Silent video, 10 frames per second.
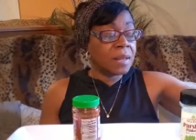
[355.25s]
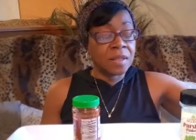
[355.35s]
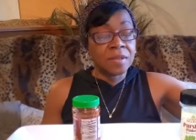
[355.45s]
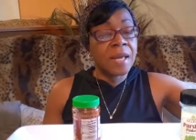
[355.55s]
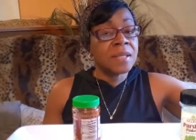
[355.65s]

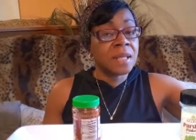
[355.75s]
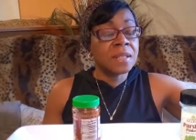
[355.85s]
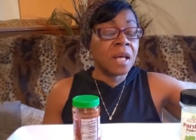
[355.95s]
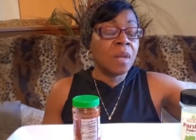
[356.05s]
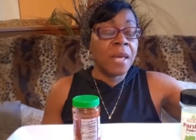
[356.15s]
The taste,
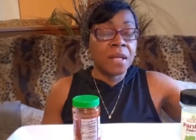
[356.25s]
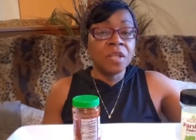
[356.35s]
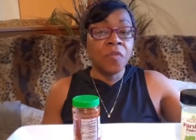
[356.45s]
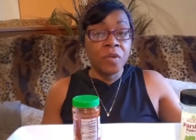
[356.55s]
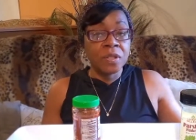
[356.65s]
it's going to make a
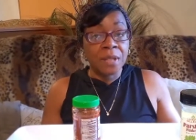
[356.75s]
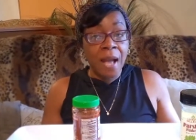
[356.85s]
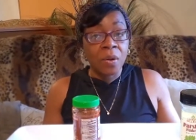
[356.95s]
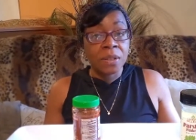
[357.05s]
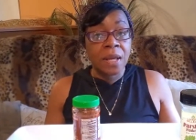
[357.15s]
difference in
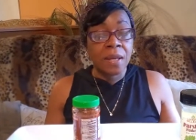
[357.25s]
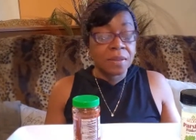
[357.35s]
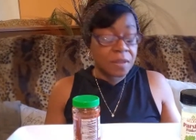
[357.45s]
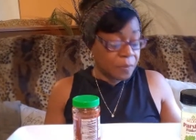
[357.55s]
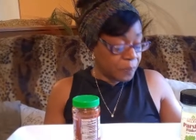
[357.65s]
how it
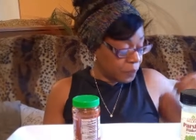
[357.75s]
tastes.